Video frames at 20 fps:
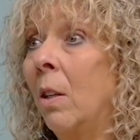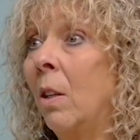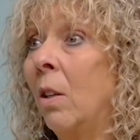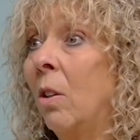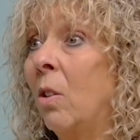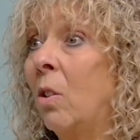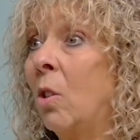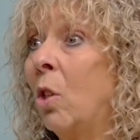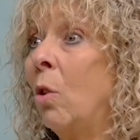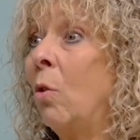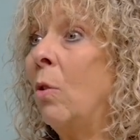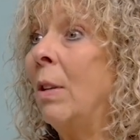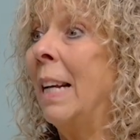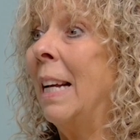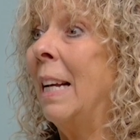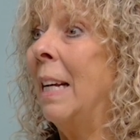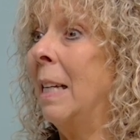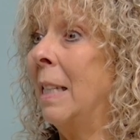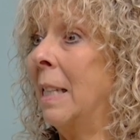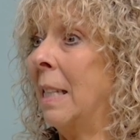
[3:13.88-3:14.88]
2
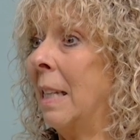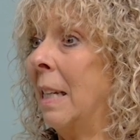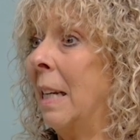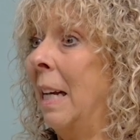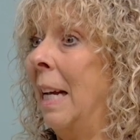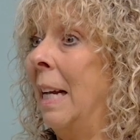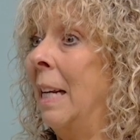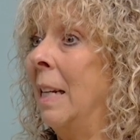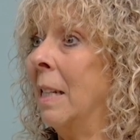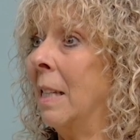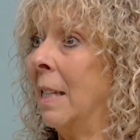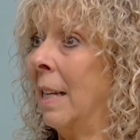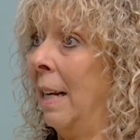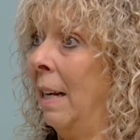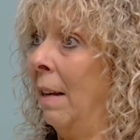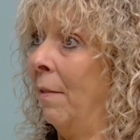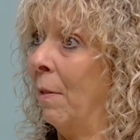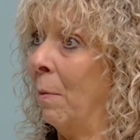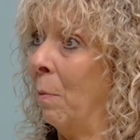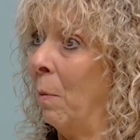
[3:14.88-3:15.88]
years into
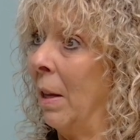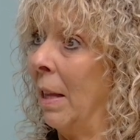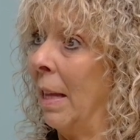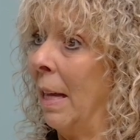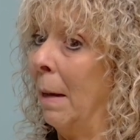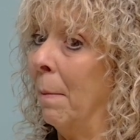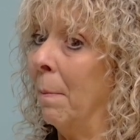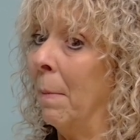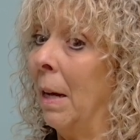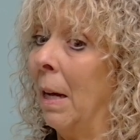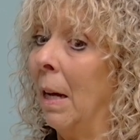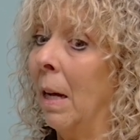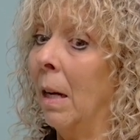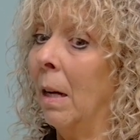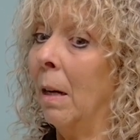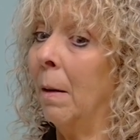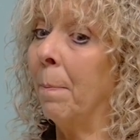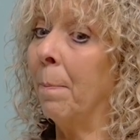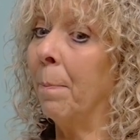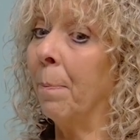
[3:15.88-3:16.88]
living with him,
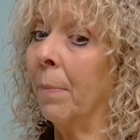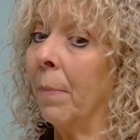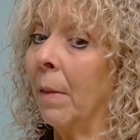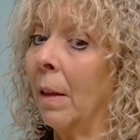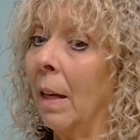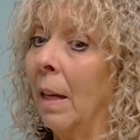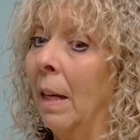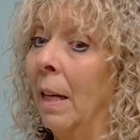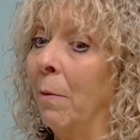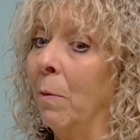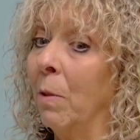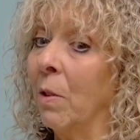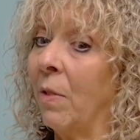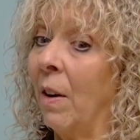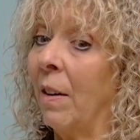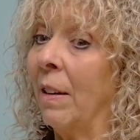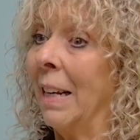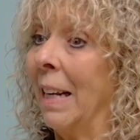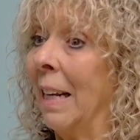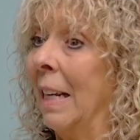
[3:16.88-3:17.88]
it was
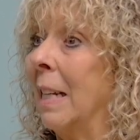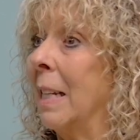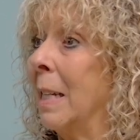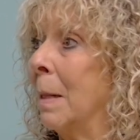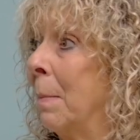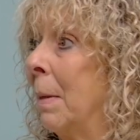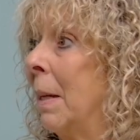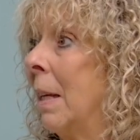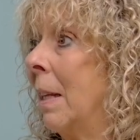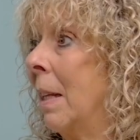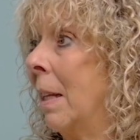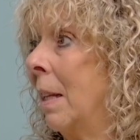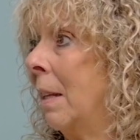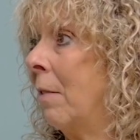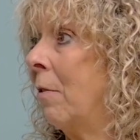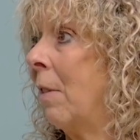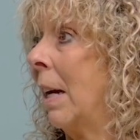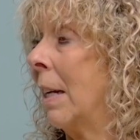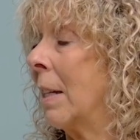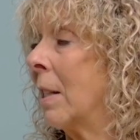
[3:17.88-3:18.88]
very clear to me that
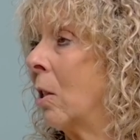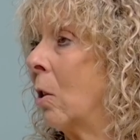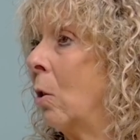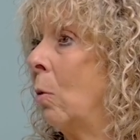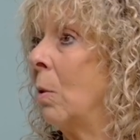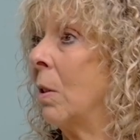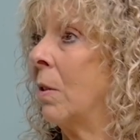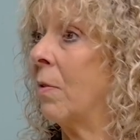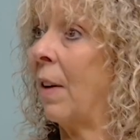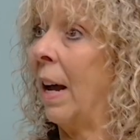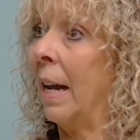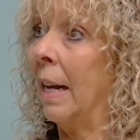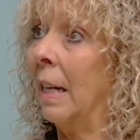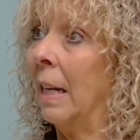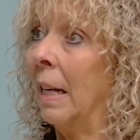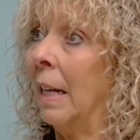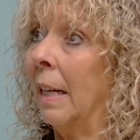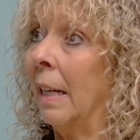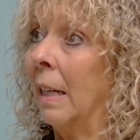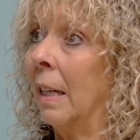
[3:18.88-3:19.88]
the riding school was
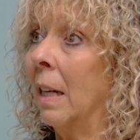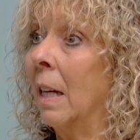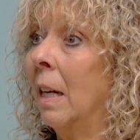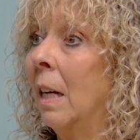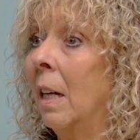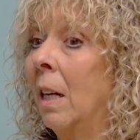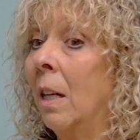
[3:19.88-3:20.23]
failing.